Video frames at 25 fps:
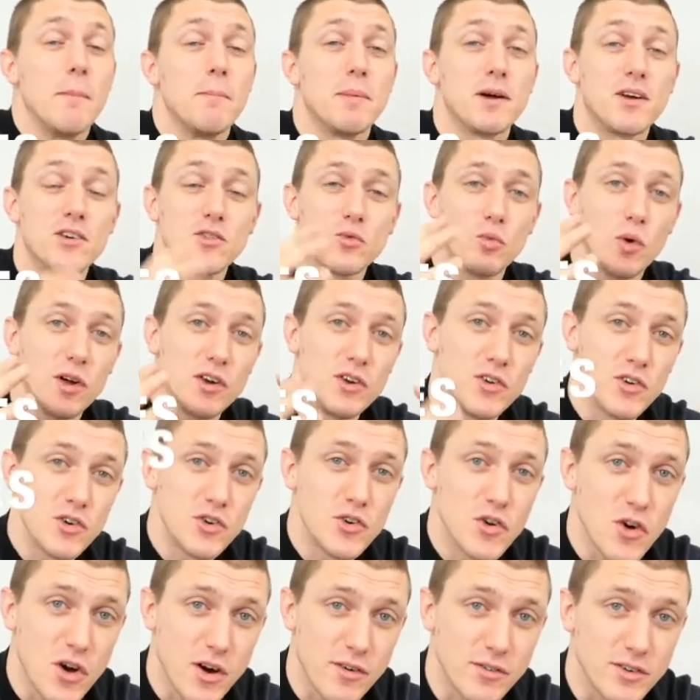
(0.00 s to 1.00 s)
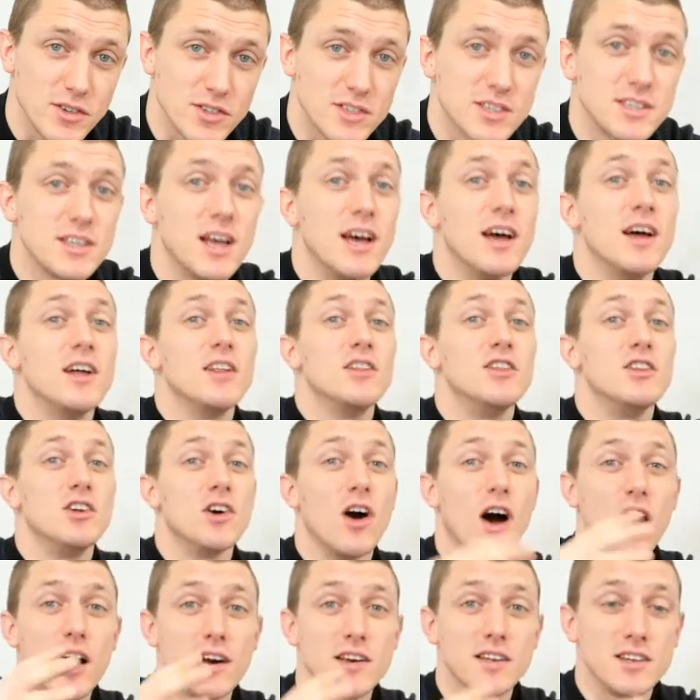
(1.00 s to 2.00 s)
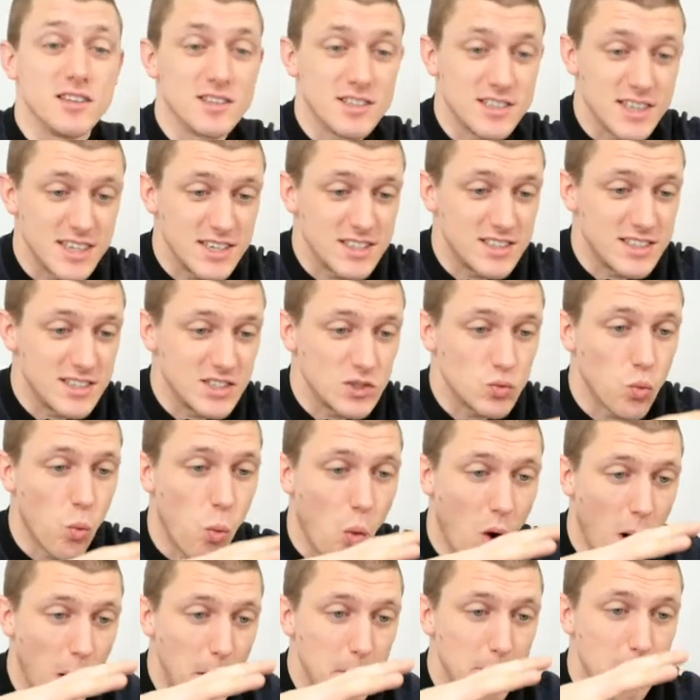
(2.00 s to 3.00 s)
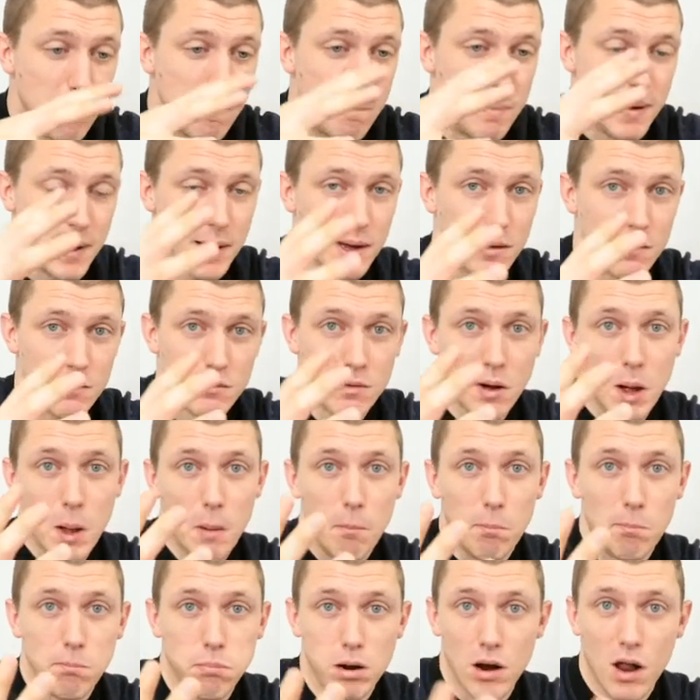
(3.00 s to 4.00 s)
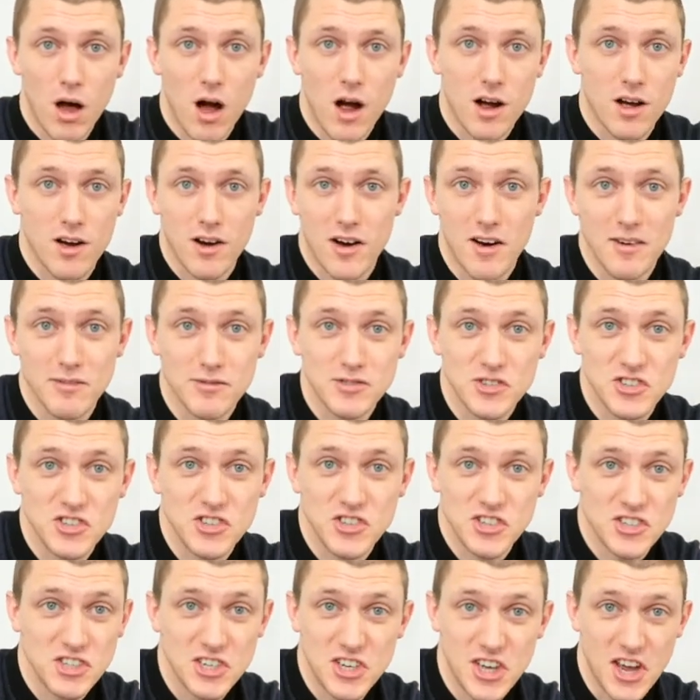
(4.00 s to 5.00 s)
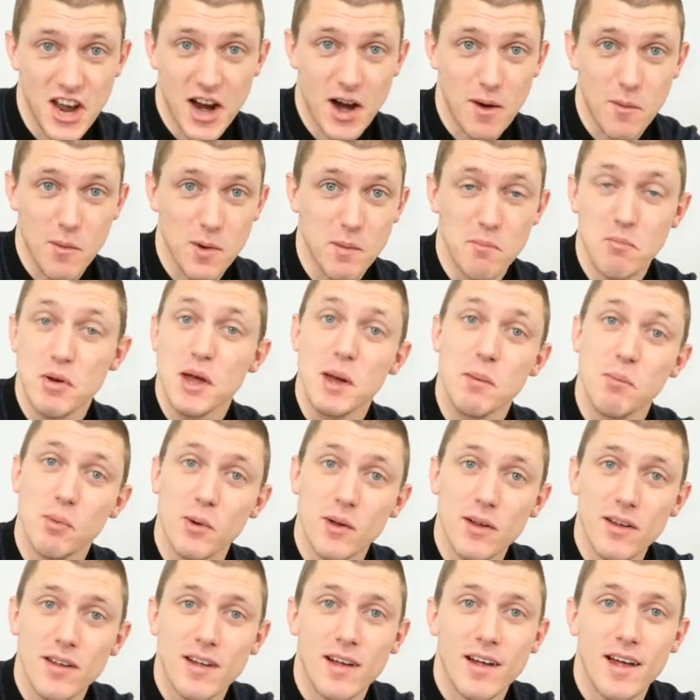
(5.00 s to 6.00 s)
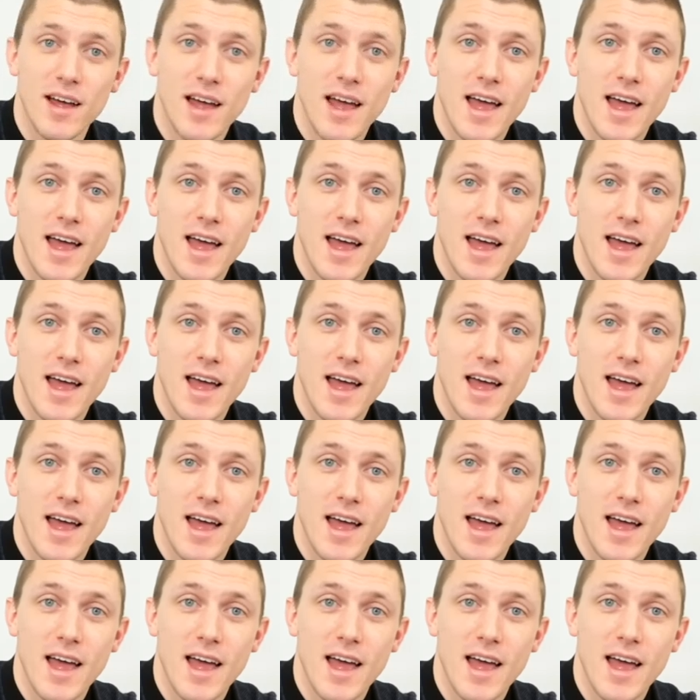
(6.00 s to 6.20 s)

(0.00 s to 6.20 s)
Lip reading: Because when you're nervous, the audience is this one big block of scary people.